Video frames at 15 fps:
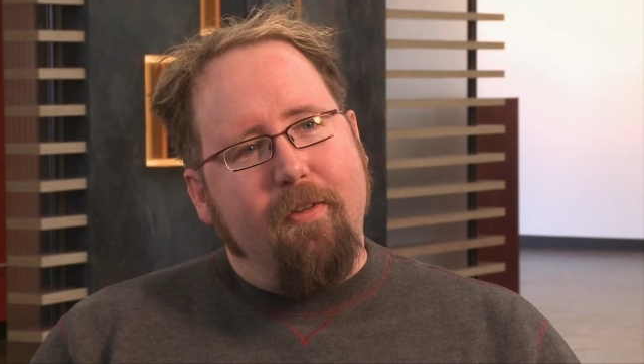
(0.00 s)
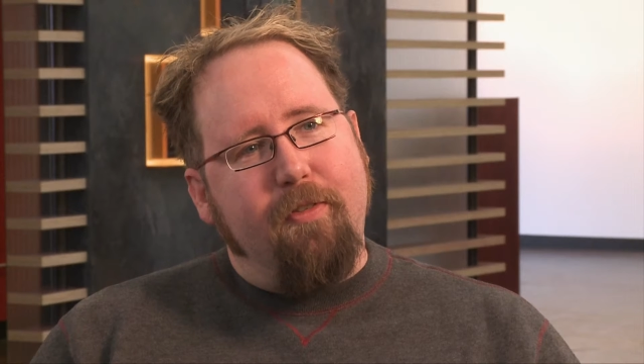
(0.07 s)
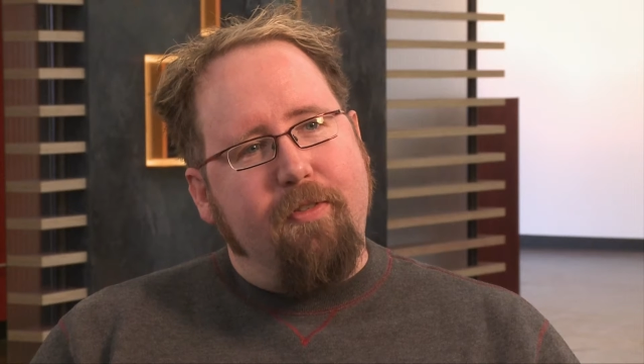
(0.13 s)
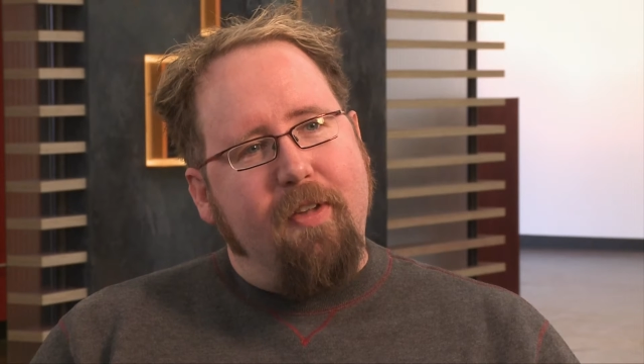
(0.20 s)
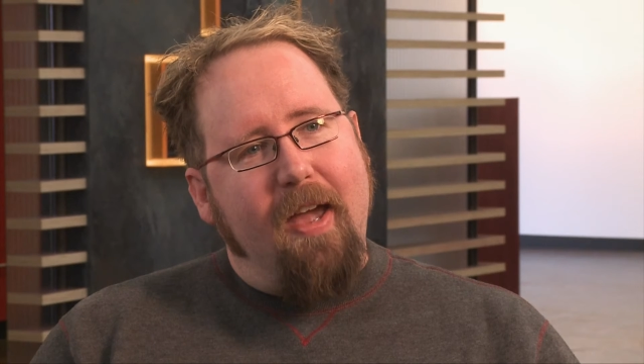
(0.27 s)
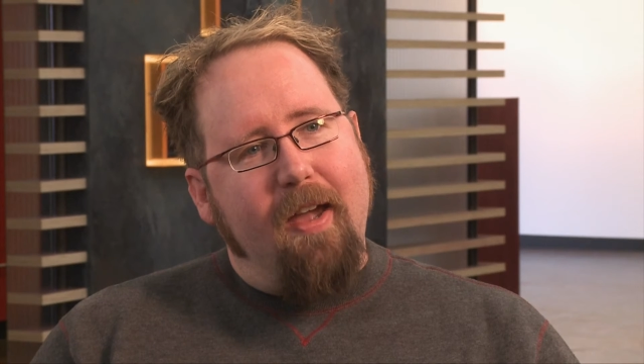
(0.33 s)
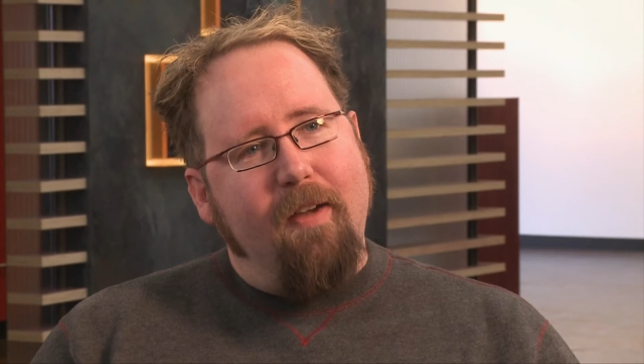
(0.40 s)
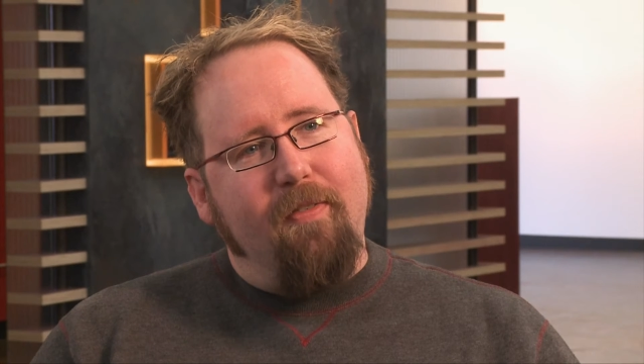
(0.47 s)

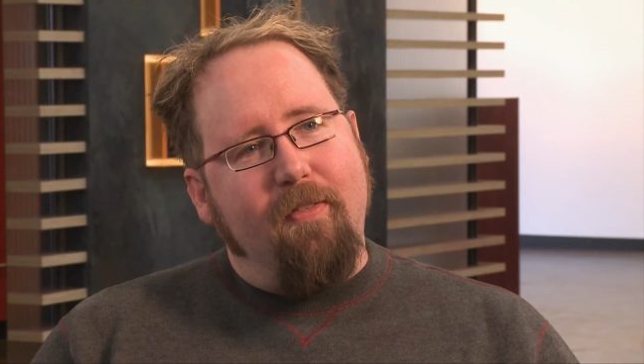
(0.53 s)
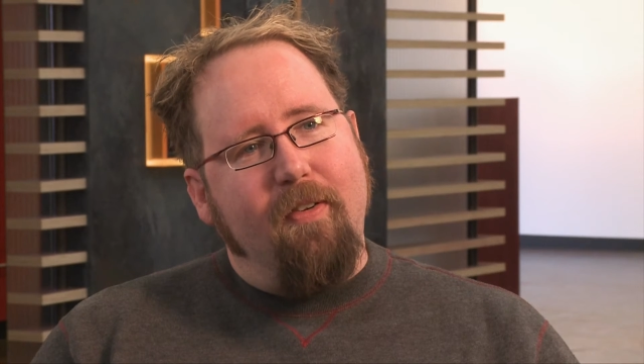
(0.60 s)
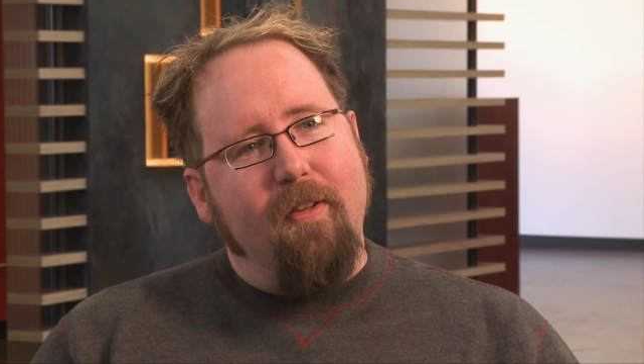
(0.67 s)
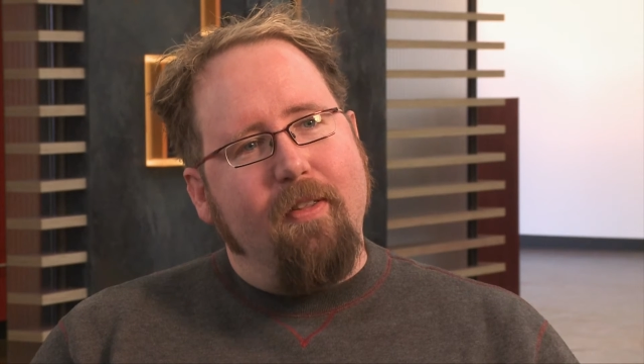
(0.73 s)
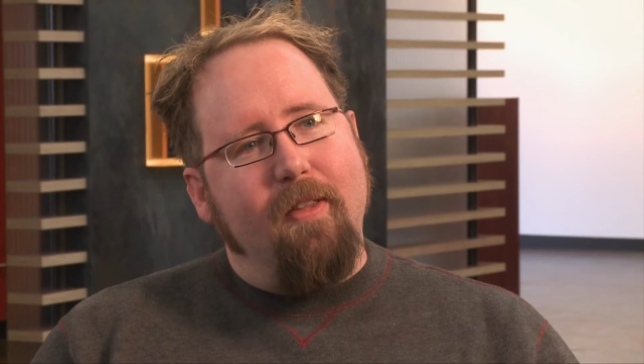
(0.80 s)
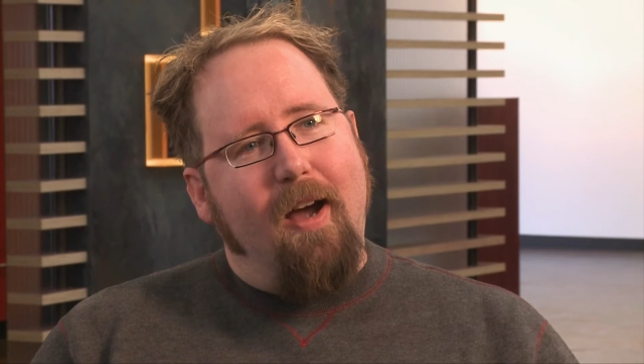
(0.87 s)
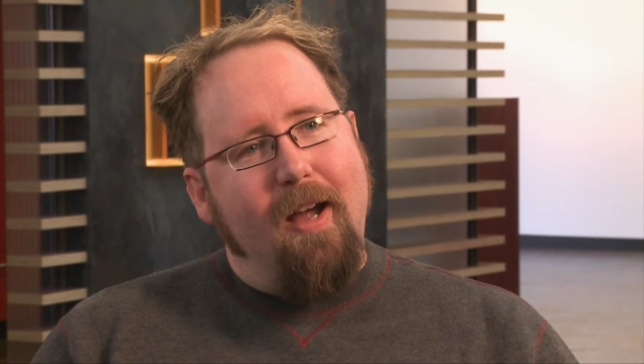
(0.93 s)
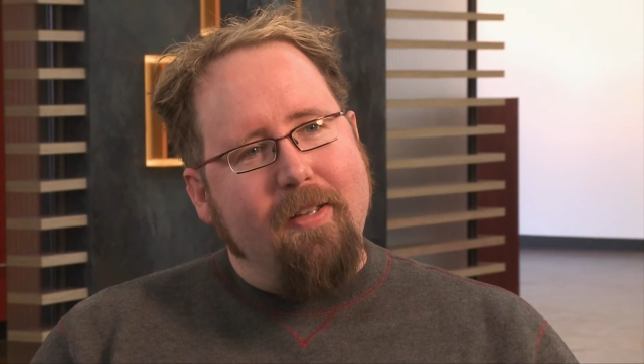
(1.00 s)
safe,
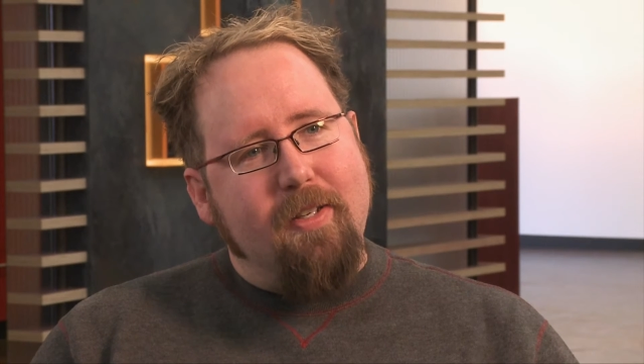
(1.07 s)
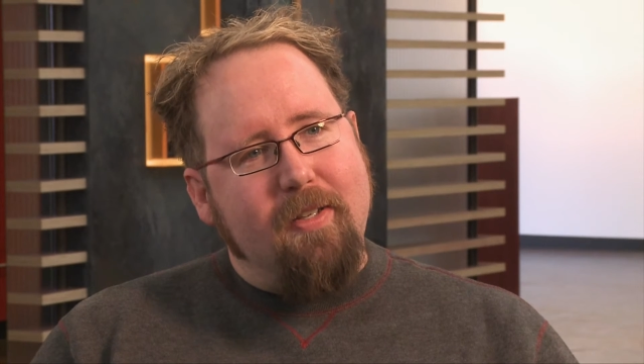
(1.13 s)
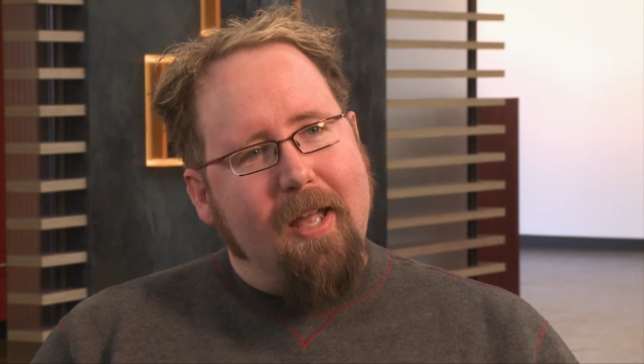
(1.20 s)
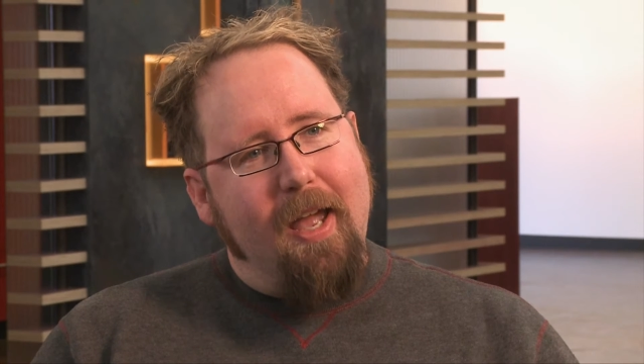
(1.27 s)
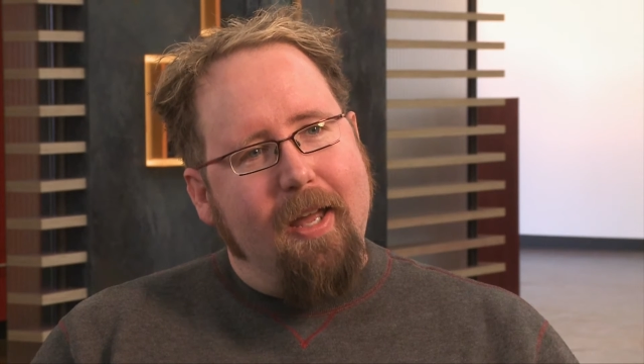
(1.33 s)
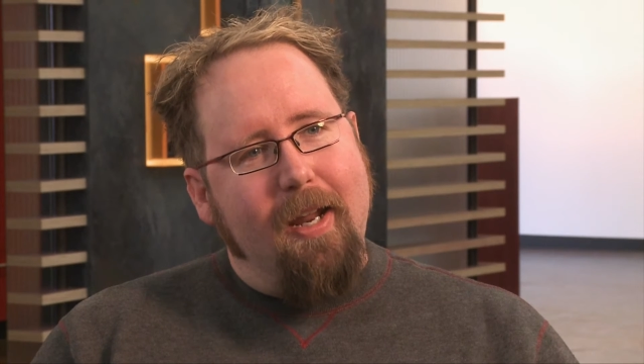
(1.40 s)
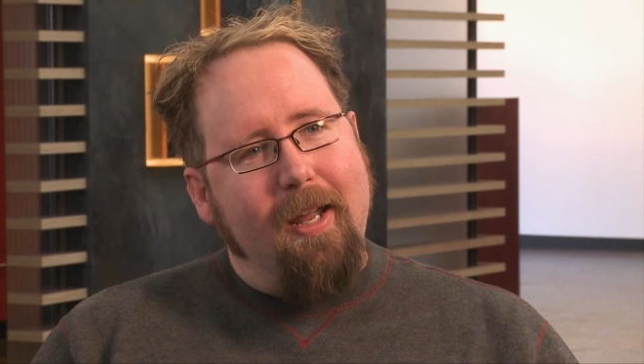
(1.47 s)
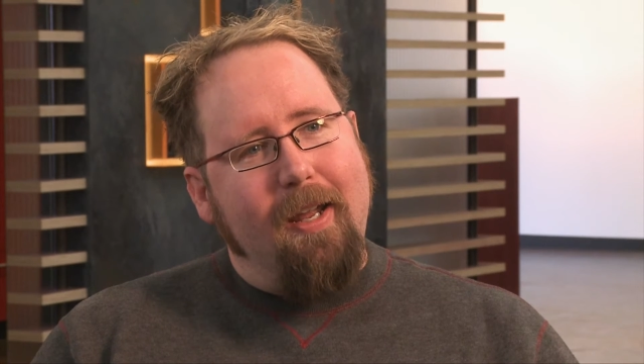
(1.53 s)

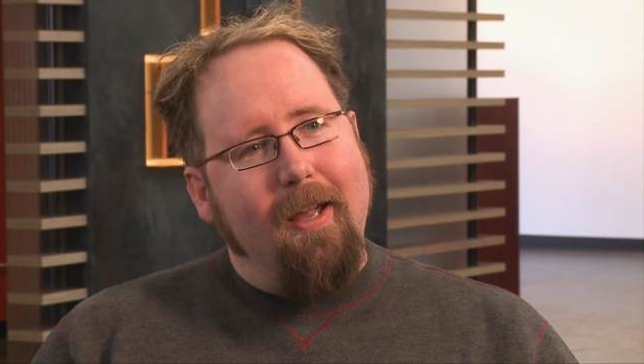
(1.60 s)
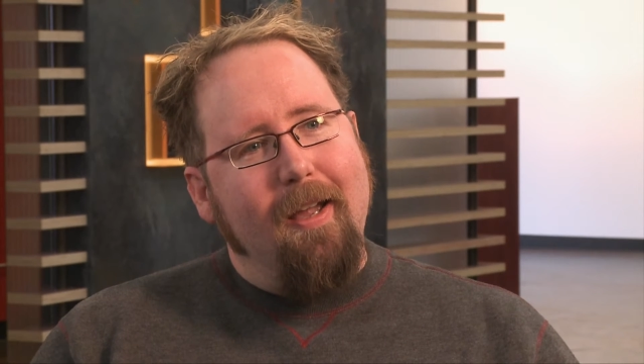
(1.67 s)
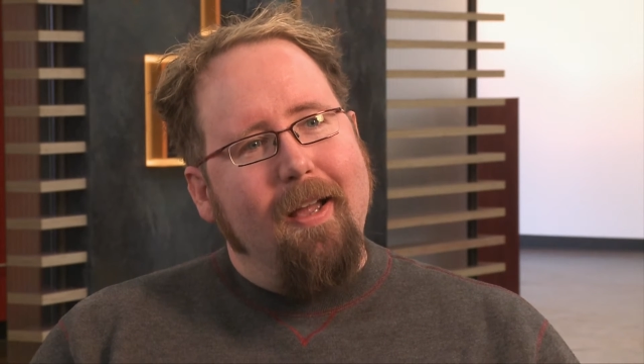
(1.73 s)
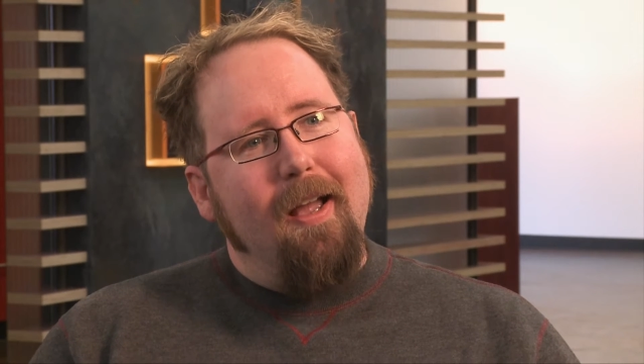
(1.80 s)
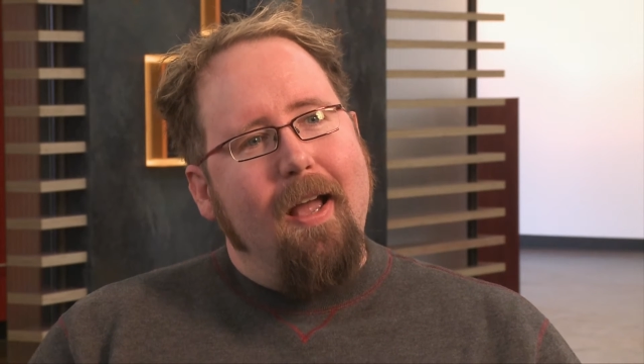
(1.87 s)
non-staining,